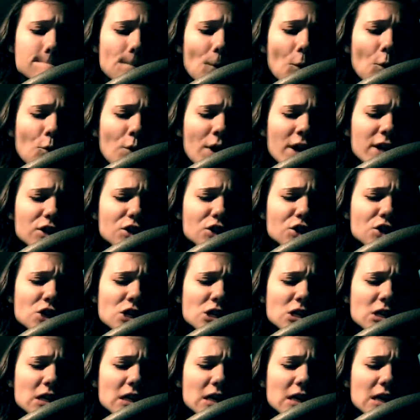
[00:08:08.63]

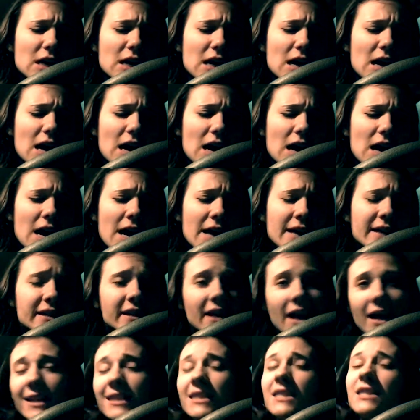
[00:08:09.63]
which I
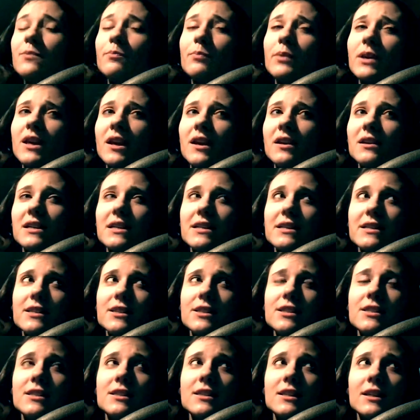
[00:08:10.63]
guess
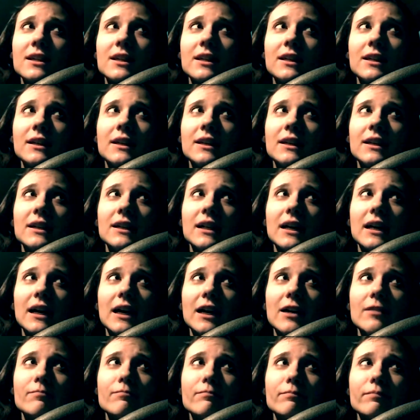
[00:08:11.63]
because
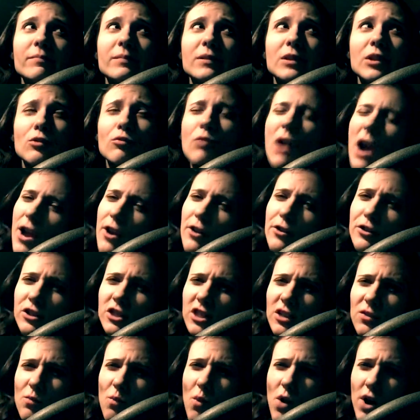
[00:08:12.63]
the writers
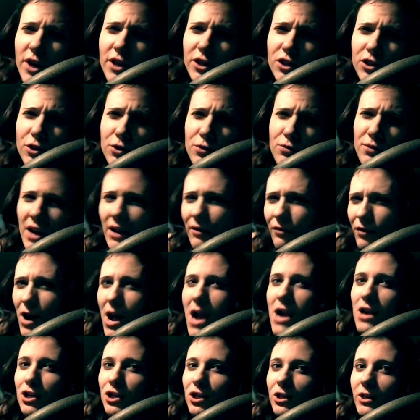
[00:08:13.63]
didn't want it to, never
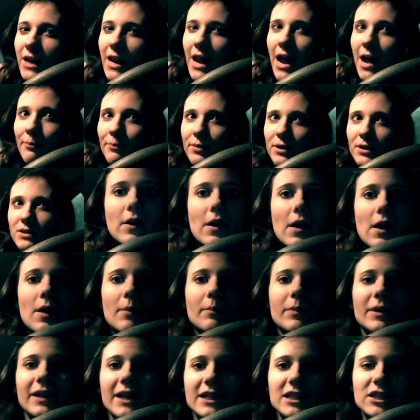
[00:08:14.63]
actually happened.
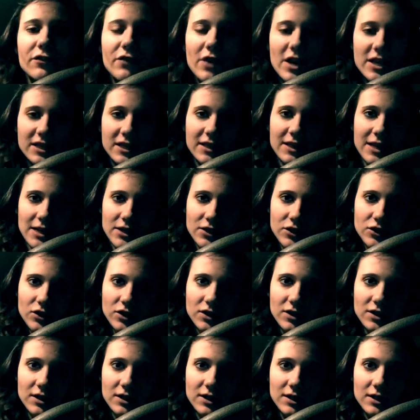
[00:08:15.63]
But let's face it, that's
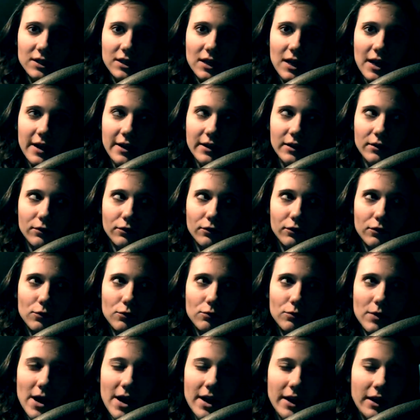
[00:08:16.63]
just a sign of a
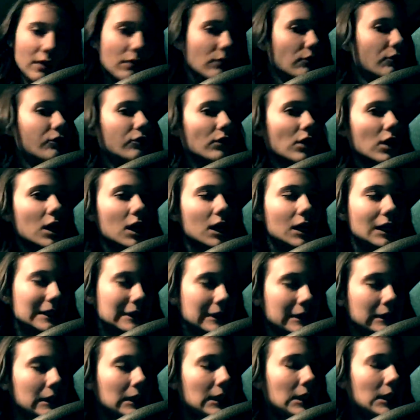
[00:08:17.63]
writing flaw.
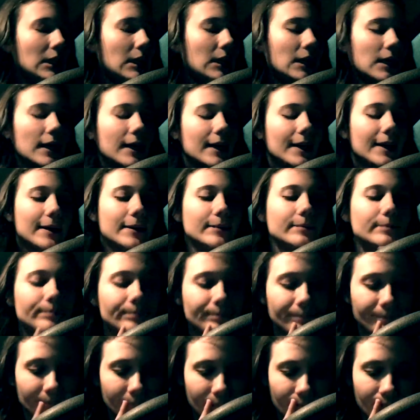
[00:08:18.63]

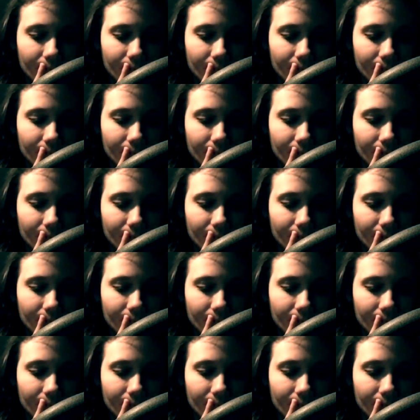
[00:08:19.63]
As